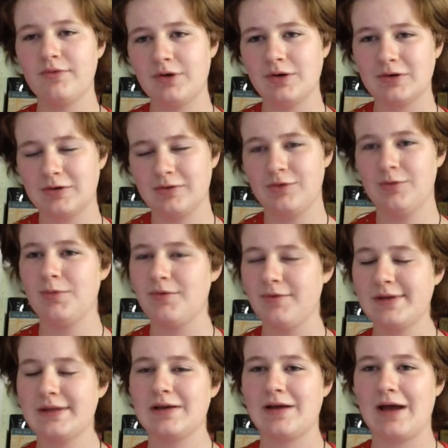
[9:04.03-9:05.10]
all of the
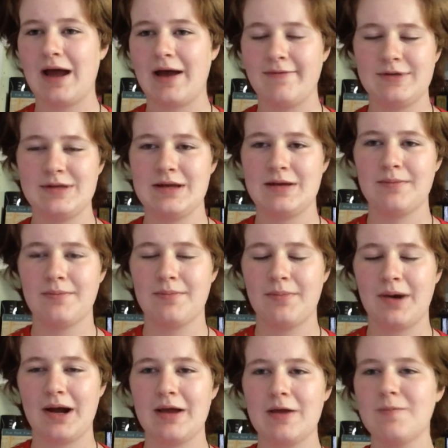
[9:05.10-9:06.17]
movies I have seen
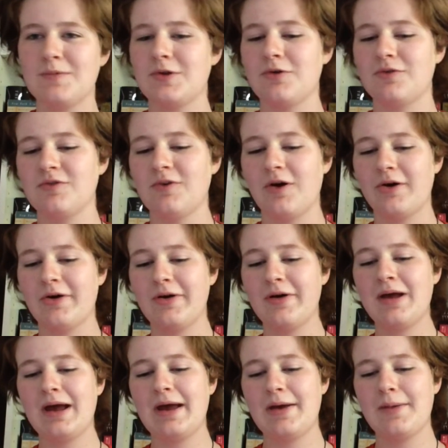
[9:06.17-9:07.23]
by him so far.
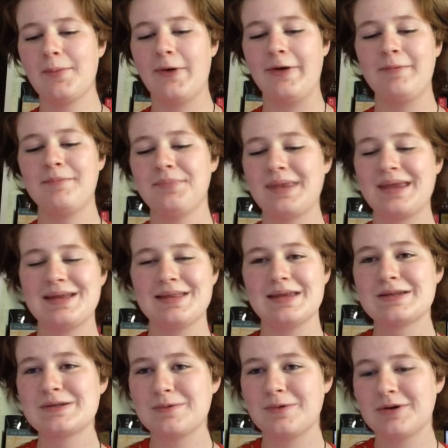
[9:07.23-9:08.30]
But
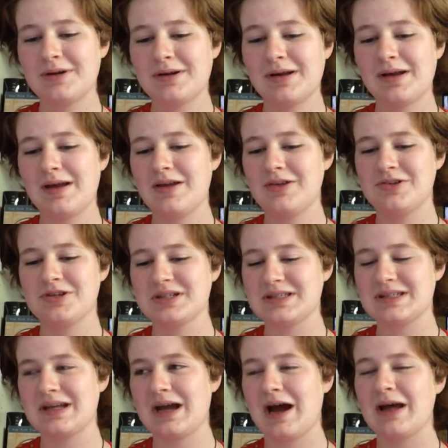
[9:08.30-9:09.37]
this one,
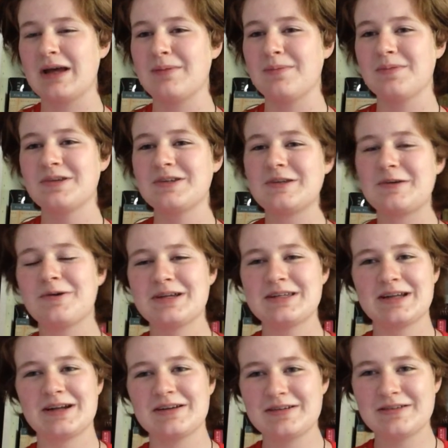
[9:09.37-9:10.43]
I'm so
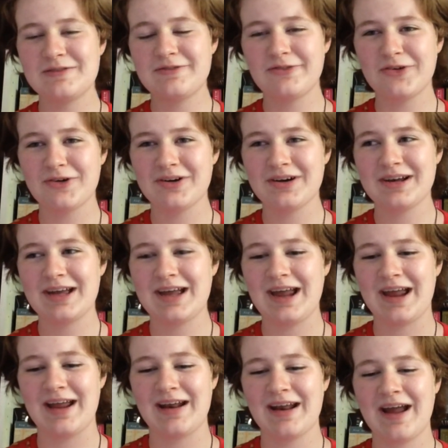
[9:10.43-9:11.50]
excited for it,
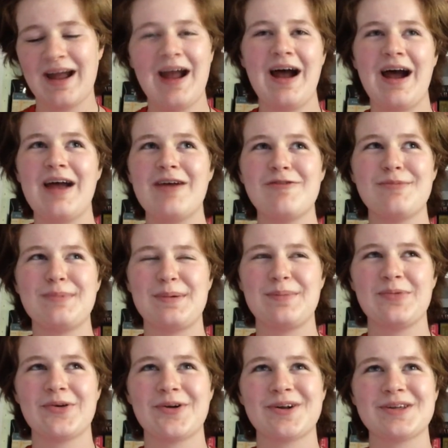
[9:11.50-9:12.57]
and I
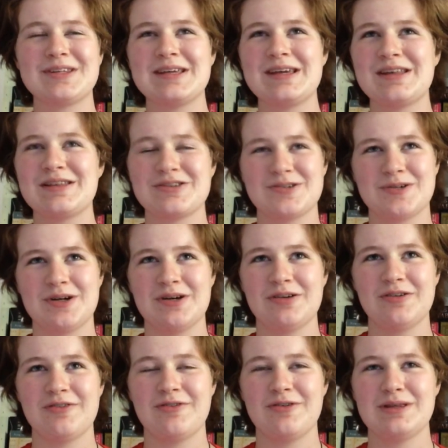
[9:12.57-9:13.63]
remember seeing the
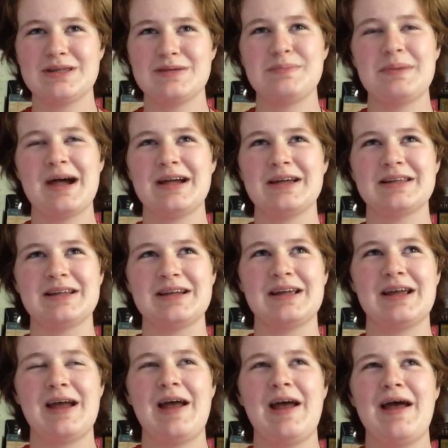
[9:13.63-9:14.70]
trailer for this back in
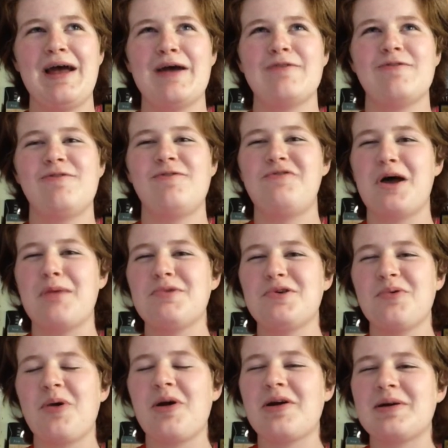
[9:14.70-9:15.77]

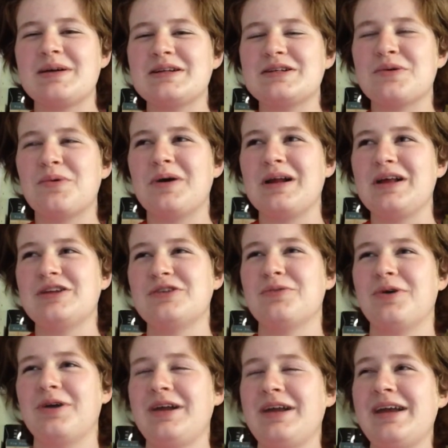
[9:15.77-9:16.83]
February
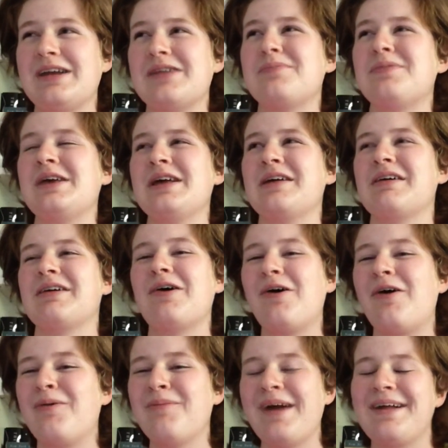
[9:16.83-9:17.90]
2020 and being like,
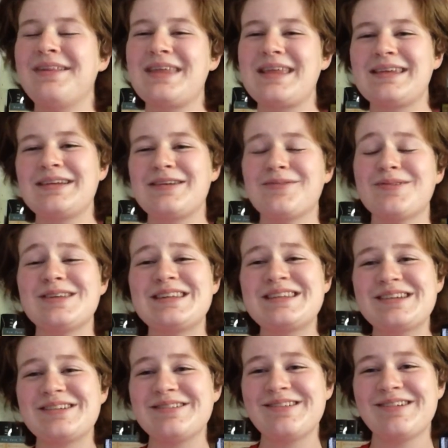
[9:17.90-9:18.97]
oh man, this is gonna be
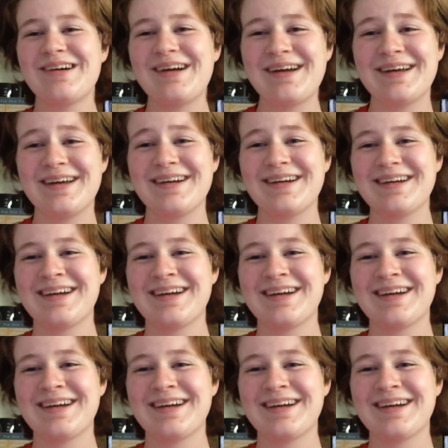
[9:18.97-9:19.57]
so great.